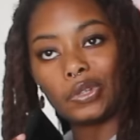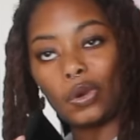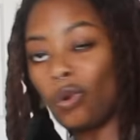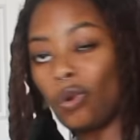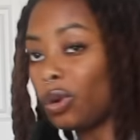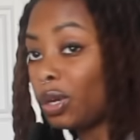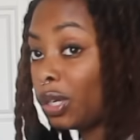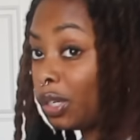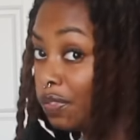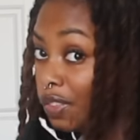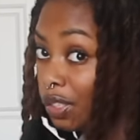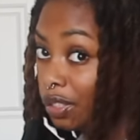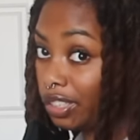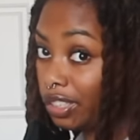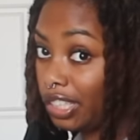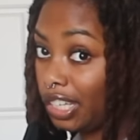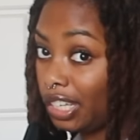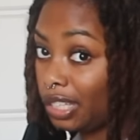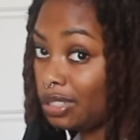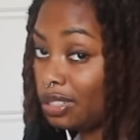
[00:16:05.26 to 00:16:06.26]
or if they're a
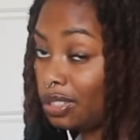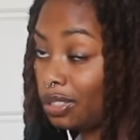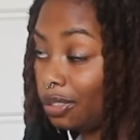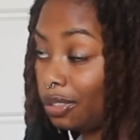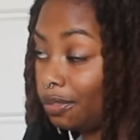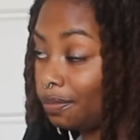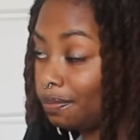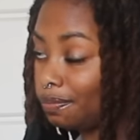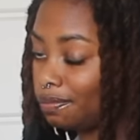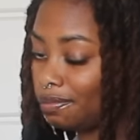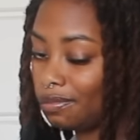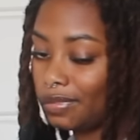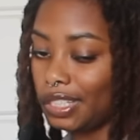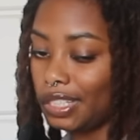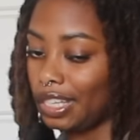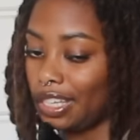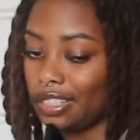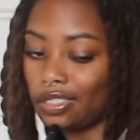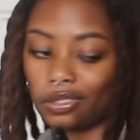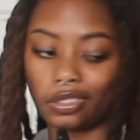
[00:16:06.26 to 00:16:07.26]
Cancer,
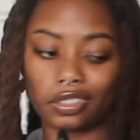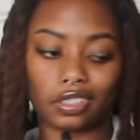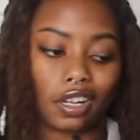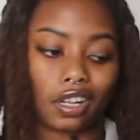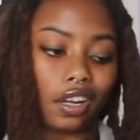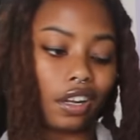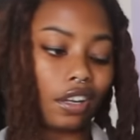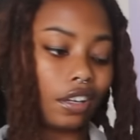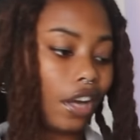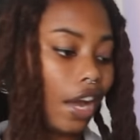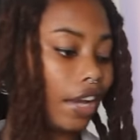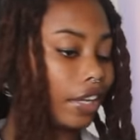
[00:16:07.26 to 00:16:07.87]
the answer is nah.